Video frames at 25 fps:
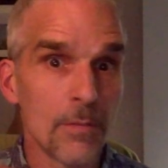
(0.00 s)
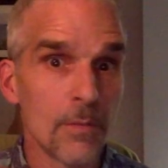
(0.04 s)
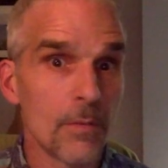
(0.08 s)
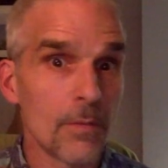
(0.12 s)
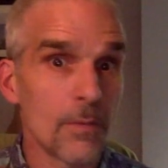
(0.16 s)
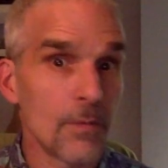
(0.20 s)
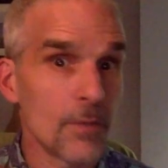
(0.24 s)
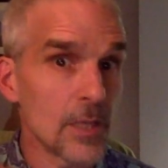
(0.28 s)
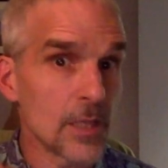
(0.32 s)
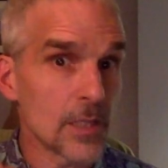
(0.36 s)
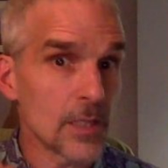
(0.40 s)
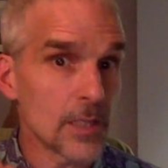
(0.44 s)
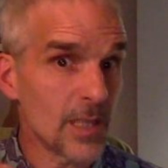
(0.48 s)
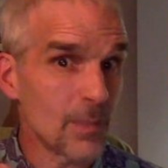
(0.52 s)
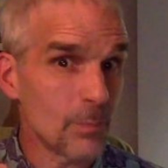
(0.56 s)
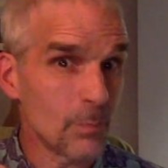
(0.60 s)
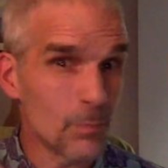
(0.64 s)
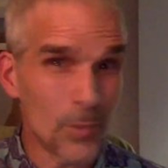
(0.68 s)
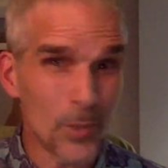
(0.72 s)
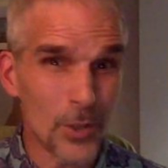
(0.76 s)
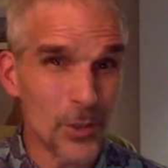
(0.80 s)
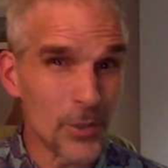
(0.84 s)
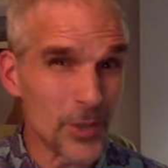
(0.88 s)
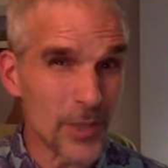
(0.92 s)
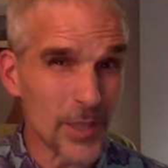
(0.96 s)
things like
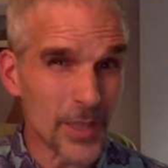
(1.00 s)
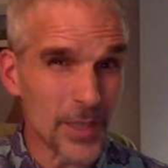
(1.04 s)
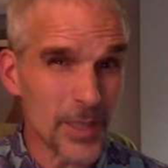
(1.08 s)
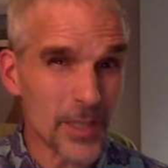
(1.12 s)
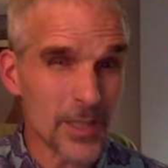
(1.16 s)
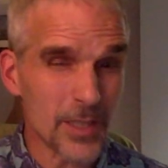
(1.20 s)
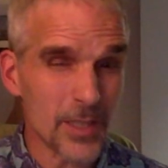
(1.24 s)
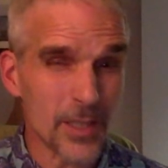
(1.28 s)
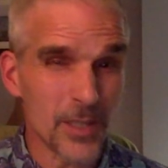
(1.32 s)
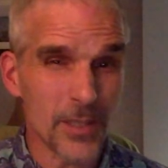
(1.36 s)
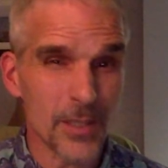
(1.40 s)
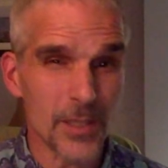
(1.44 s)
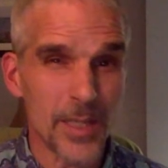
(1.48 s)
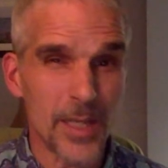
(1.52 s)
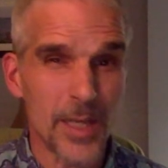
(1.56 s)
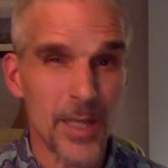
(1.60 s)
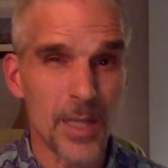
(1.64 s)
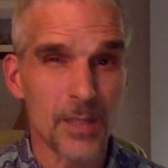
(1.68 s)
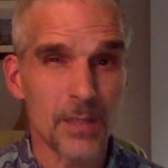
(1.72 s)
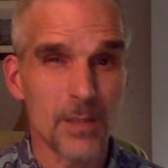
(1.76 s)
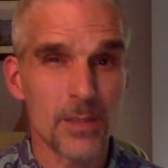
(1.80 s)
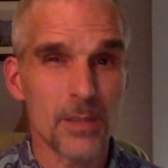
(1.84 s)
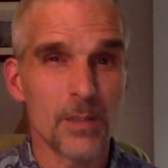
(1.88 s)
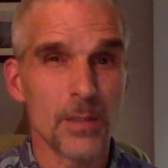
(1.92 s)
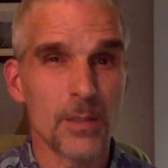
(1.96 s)
bulging discs on
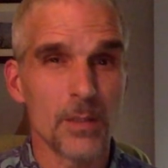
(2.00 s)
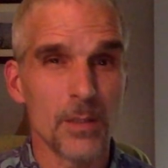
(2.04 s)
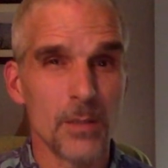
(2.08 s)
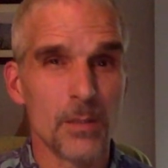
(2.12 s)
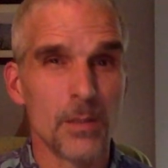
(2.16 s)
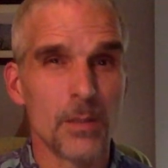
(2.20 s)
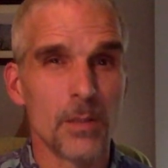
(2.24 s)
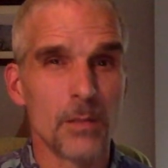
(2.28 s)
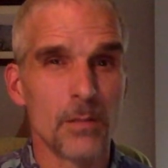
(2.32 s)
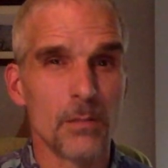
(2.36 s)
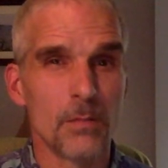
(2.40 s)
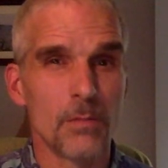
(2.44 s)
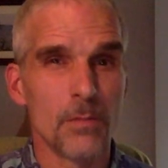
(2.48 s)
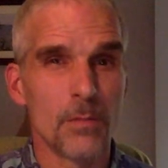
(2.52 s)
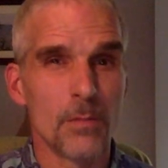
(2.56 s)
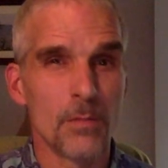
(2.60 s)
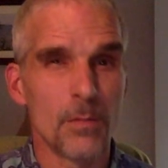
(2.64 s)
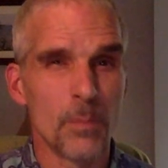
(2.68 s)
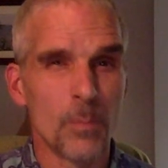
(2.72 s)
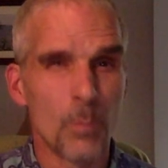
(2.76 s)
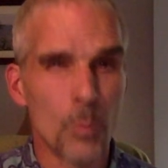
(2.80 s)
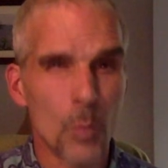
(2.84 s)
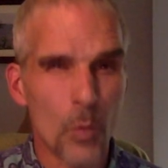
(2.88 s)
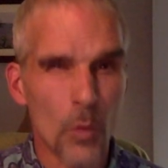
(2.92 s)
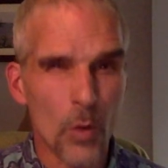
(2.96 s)
scans, the
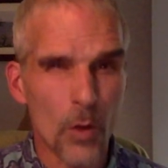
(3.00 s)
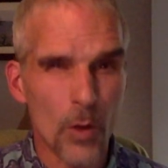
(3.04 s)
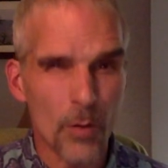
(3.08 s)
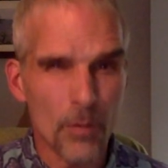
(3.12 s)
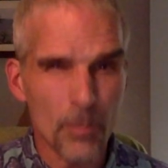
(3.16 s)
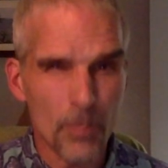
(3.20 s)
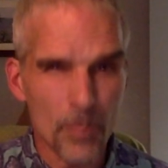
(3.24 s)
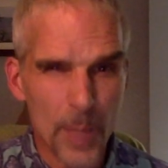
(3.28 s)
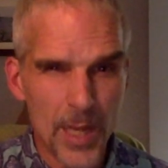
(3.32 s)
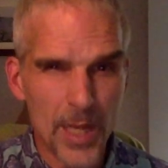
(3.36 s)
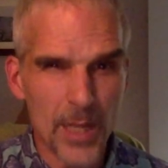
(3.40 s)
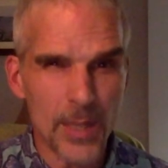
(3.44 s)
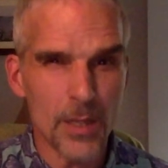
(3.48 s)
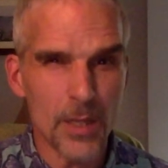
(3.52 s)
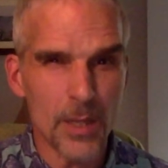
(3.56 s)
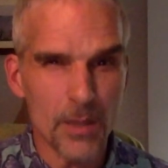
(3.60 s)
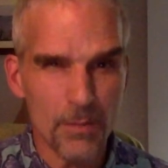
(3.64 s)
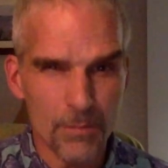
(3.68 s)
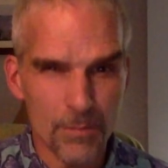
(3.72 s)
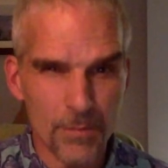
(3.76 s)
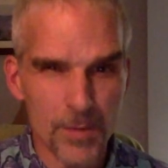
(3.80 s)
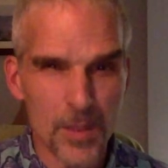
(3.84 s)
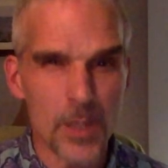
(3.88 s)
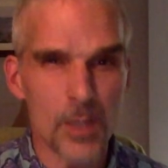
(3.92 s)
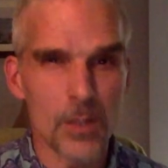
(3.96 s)
more pain they
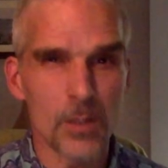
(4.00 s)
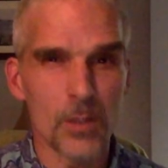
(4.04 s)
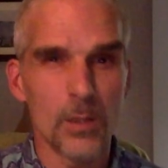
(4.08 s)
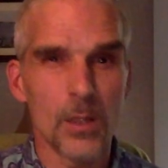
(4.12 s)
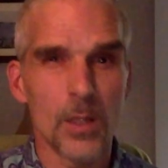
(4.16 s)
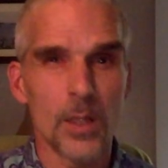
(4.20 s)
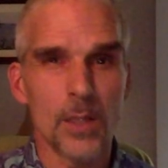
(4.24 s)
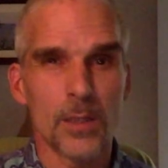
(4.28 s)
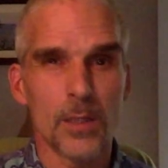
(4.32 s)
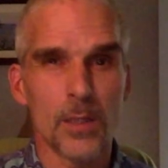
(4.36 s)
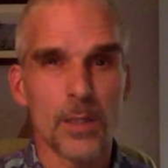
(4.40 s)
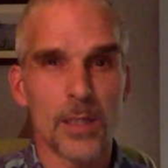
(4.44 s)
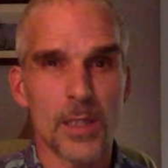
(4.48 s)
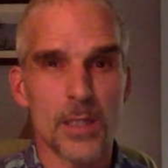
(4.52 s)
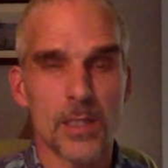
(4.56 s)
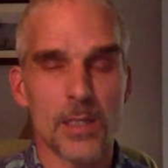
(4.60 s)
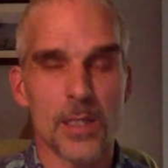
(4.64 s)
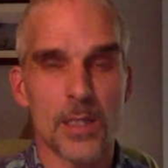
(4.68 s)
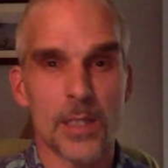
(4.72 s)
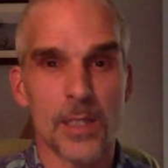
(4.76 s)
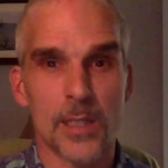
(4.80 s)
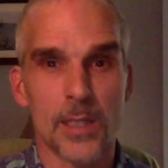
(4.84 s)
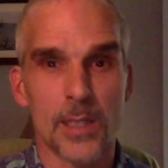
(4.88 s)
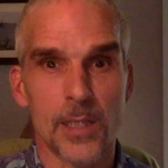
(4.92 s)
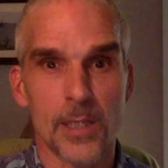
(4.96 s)
feel and the less
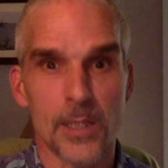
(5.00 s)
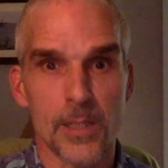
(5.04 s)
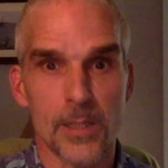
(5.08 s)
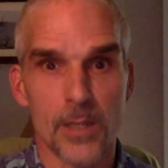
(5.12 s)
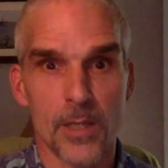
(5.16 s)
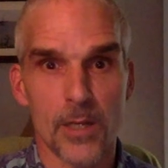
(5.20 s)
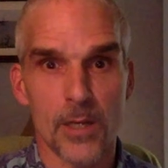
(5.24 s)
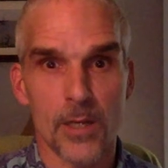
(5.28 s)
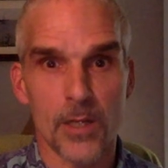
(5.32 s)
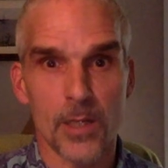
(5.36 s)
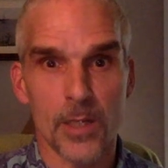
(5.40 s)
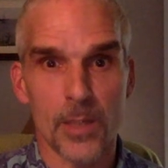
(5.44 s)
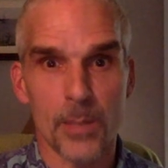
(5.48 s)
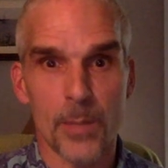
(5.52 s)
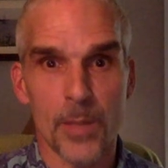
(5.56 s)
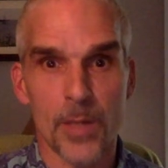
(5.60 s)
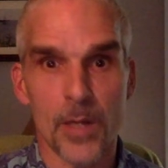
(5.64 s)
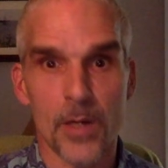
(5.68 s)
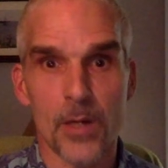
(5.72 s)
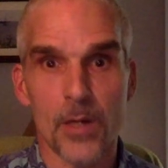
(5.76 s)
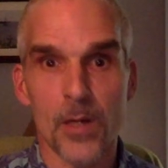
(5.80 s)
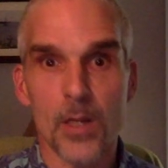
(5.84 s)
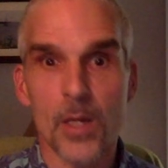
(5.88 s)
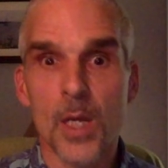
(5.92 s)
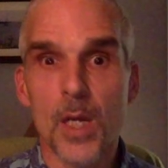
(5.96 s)
likely they are to get better.
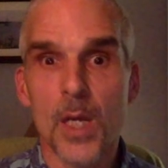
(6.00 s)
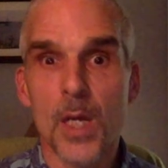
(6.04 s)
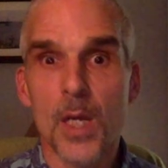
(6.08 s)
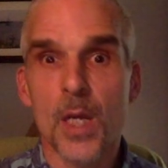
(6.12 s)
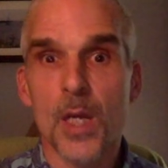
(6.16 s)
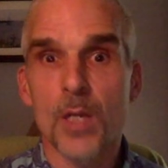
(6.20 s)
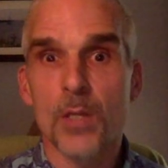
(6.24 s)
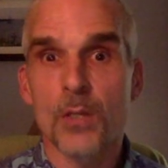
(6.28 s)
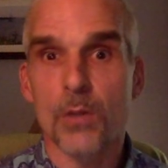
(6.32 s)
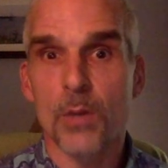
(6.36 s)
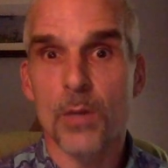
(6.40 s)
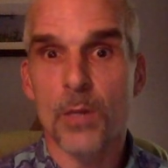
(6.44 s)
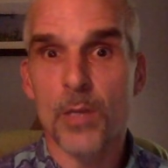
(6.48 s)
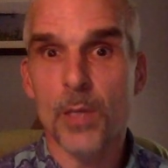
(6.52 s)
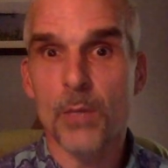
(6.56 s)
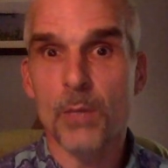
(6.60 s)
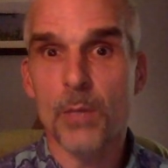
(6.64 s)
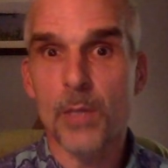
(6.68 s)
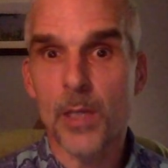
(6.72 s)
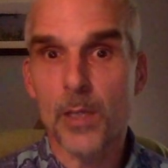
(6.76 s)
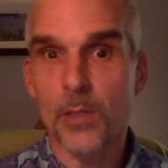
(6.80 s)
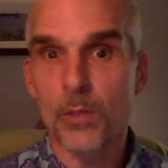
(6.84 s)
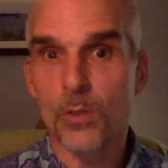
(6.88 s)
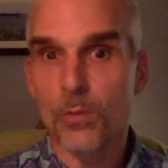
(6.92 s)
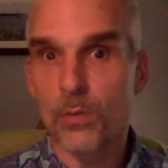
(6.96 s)
So I think we
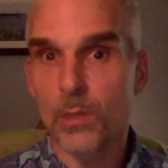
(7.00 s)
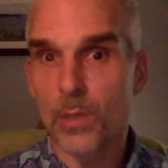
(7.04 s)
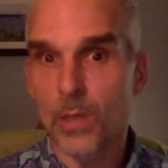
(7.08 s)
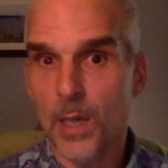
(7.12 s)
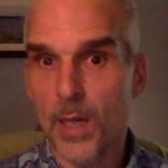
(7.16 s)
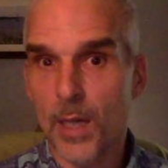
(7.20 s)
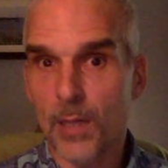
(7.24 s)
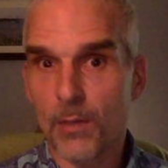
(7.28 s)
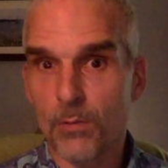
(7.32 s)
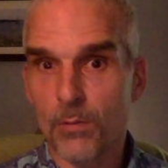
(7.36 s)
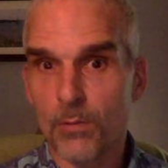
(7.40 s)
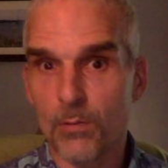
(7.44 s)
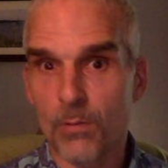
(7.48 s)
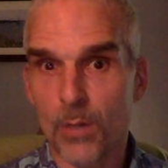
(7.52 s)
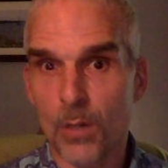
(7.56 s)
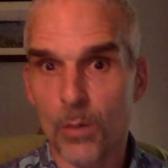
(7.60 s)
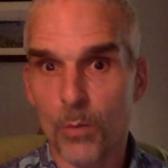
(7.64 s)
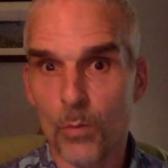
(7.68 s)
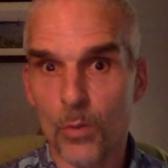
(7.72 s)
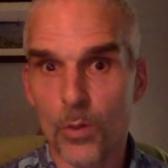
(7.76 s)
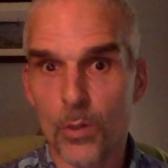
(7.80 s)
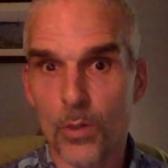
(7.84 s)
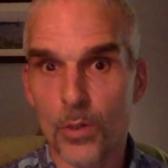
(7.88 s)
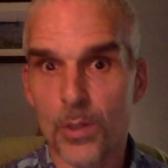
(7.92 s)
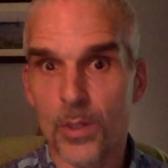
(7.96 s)
can do a lot through our
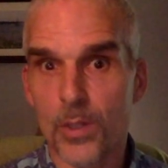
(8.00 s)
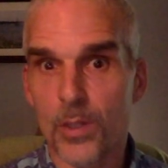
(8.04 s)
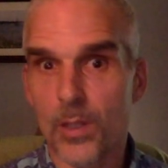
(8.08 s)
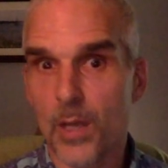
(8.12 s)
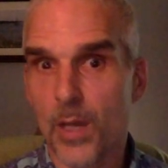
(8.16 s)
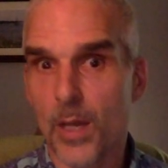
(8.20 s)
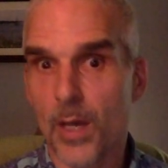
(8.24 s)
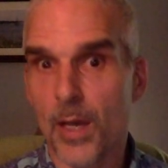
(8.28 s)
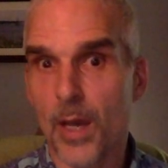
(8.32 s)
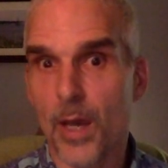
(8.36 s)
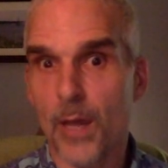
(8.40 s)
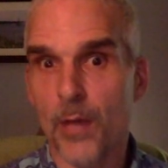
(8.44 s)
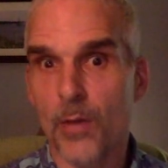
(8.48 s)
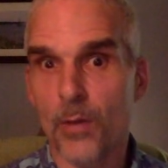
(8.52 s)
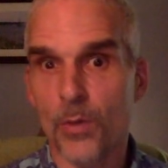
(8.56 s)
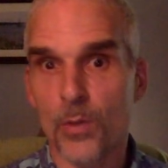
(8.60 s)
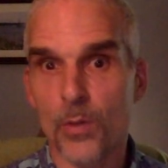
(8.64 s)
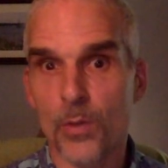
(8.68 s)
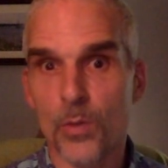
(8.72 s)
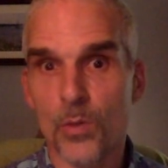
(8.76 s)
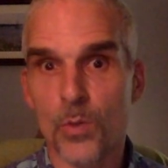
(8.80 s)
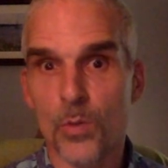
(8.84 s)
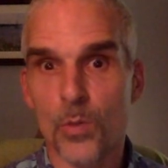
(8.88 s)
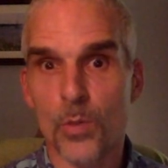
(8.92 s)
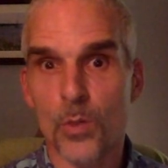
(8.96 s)
words. I don't
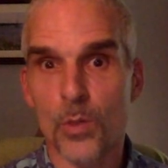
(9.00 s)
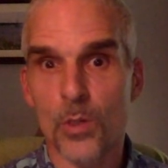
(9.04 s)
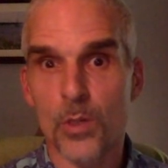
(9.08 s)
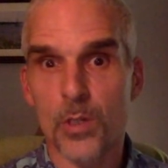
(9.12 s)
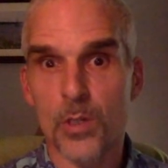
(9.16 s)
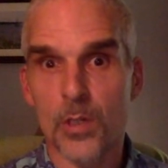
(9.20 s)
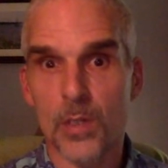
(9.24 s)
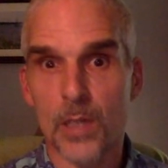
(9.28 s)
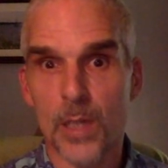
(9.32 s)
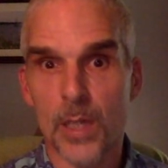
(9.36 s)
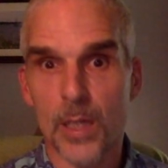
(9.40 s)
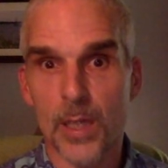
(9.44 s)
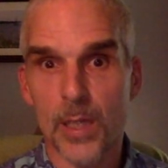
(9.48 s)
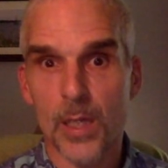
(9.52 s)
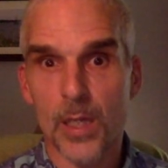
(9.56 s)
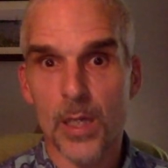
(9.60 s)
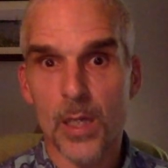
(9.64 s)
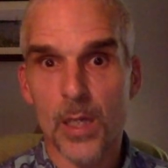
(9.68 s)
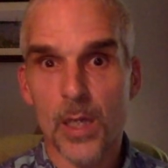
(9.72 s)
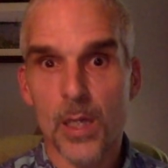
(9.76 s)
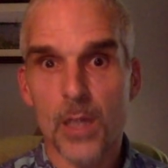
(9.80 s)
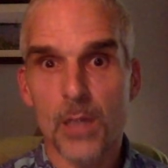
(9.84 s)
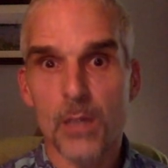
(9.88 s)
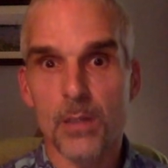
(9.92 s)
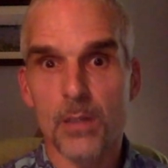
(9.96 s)
use words like
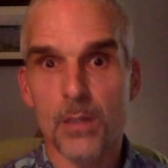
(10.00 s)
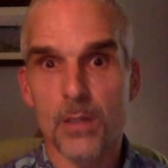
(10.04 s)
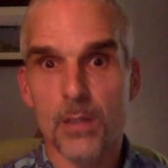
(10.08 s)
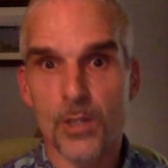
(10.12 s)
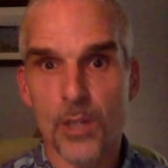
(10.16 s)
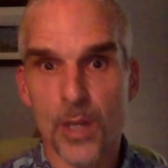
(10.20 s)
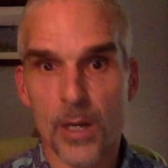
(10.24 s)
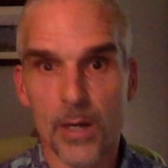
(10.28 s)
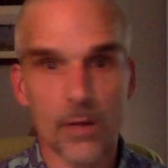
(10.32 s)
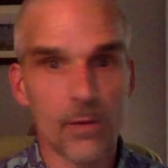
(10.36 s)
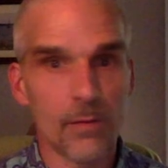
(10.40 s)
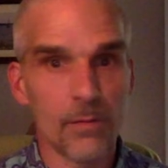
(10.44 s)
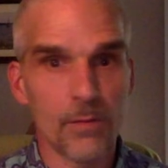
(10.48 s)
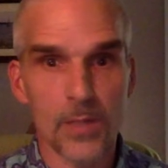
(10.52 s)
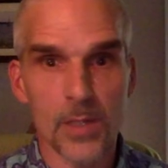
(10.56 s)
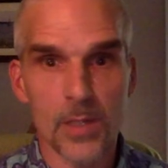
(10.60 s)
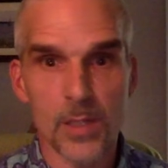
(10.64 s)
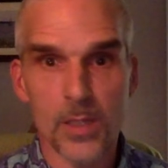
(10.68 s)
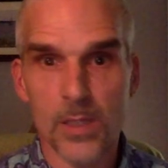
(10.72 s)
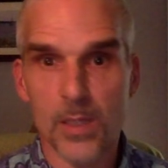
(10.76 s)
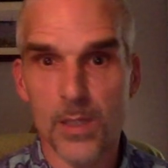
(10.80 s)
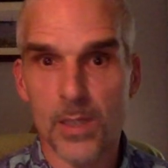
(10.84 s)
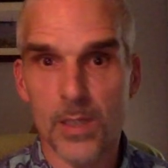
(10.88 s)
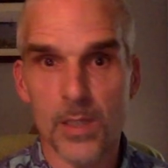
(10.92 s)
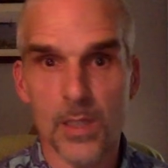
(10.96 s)
degenerative disc
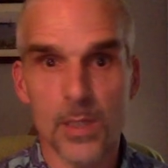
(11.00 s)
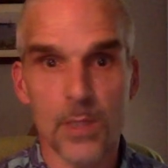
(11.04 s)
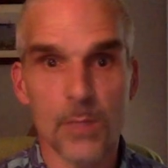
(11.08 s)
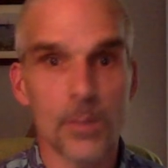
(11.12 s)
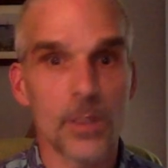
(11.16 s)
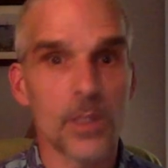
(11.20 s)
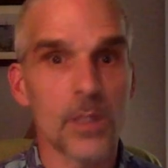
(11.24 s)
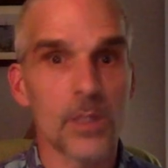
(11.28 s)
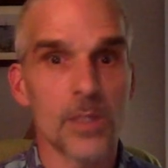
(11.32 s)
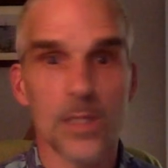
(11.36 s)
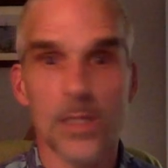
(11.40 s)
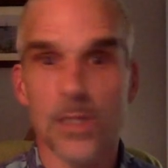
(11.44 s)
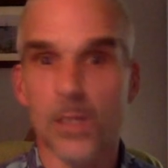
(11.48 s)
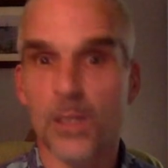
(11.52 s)
disease because